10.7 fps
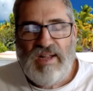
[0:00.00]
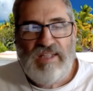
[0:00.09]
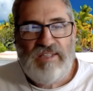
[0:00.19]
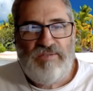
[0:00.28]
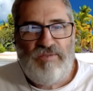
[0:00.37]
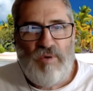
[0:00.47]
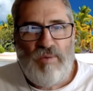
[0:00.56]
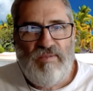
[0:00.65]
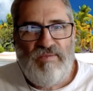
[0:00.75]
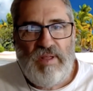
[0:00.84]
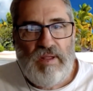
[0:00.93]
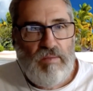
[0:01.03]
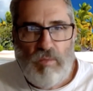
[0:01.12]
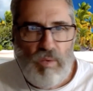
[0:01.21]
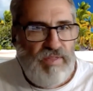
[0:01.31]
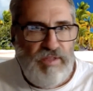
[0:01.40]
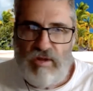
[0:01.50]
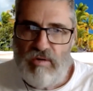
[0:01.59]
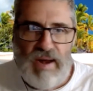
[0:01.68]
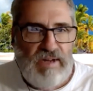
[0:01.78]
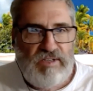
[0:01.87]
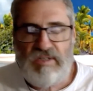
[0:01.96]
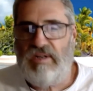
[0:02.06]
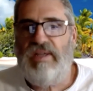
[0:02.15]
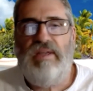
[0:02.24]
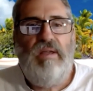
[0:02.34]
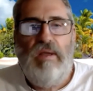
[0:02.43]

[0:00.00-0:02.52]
It's a form of, whether you're actually,